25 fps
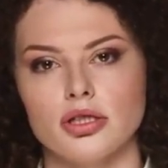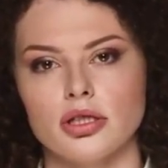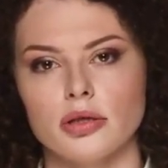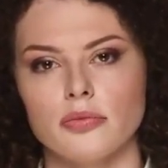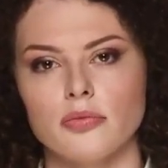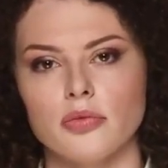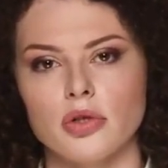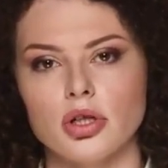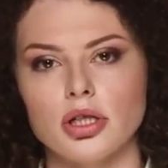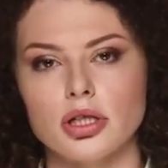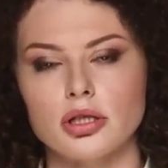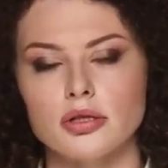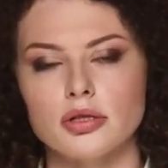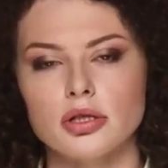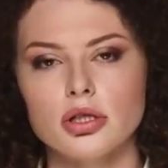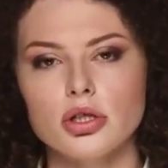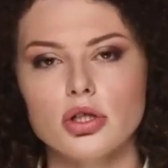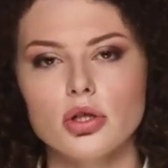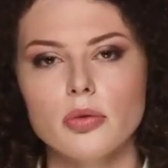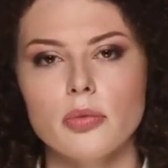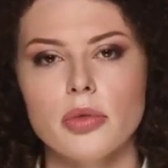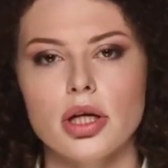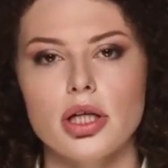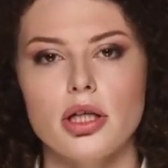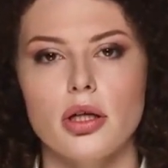to follow the
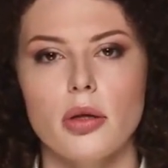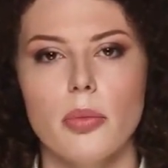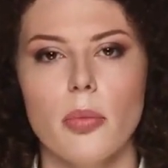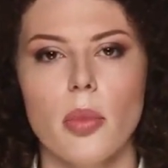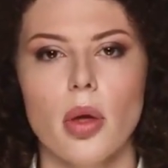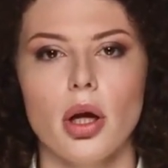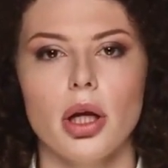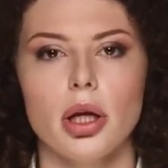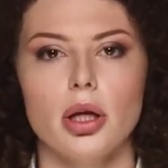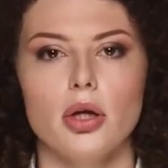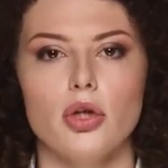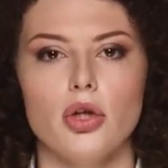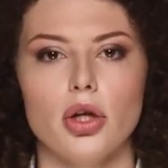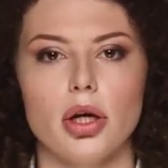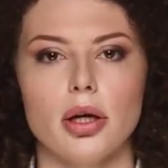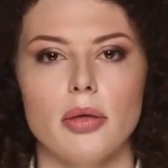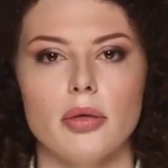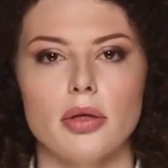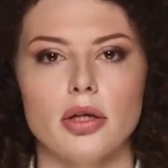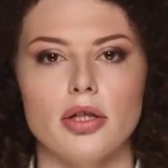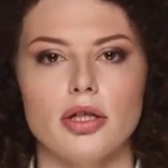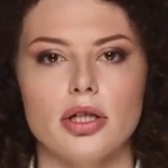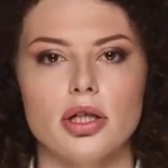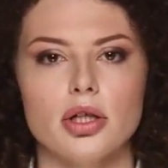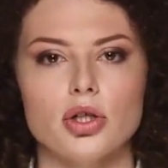correct approach
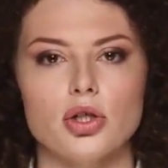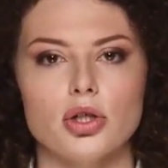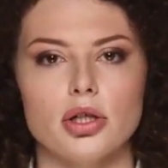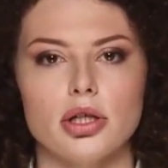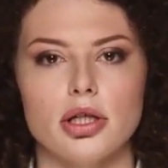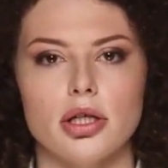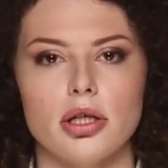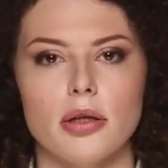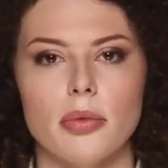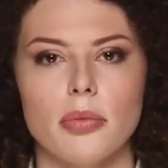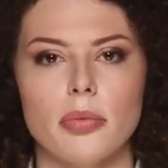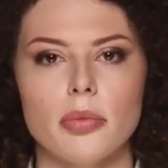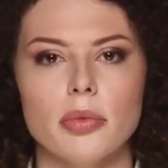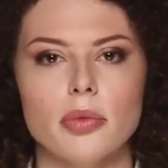and positioning.